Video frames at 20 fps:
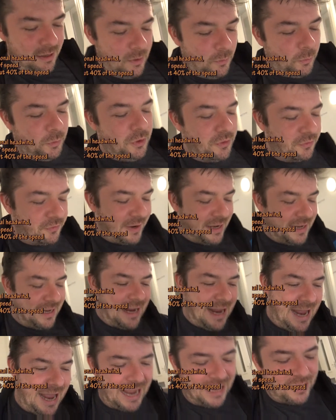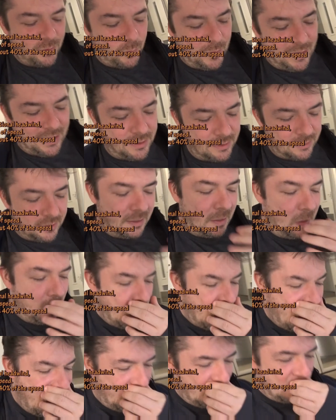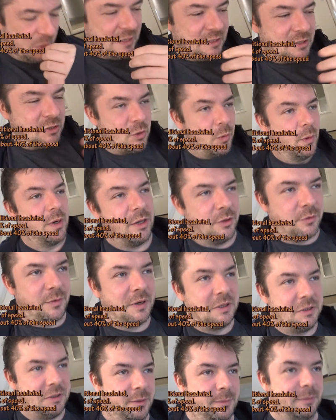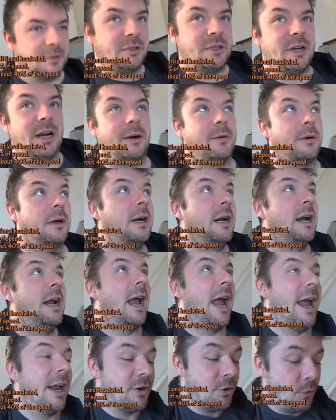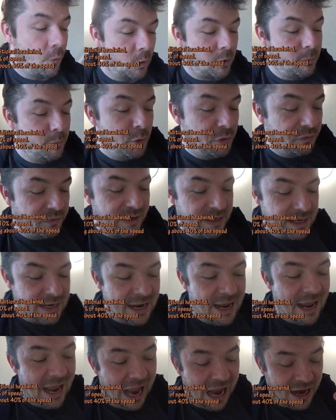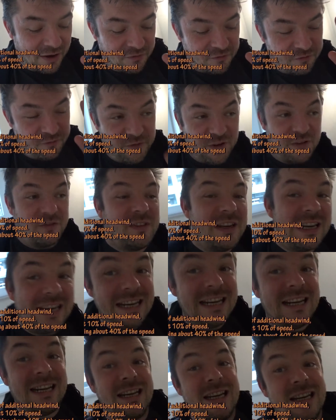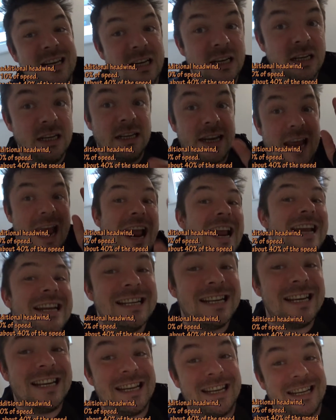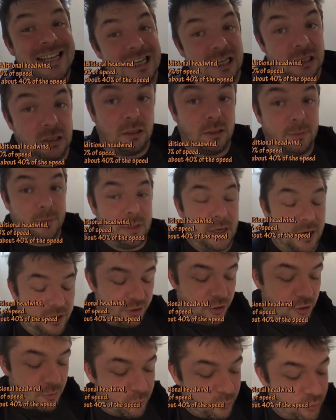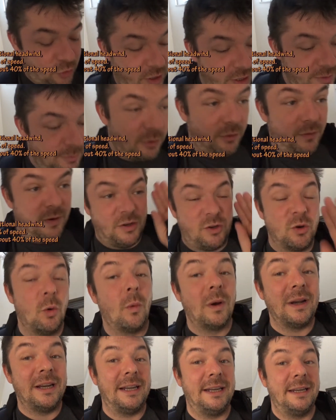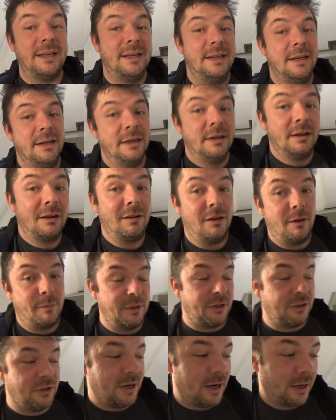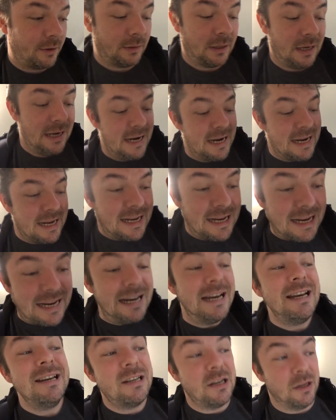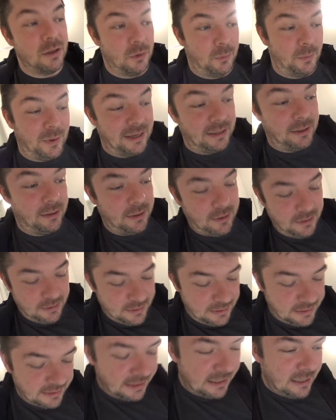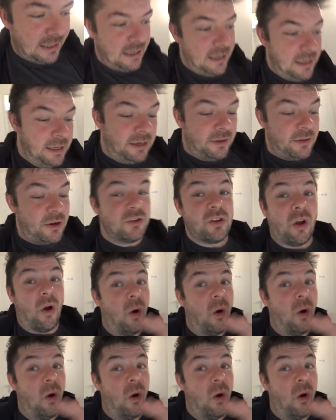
when you're fighting a headwind that's twenty-three kilometers an hour and you're moving at fifteen to eighteen kilometers and you're trying to move at twenty kilometers an hour into the wind, there's a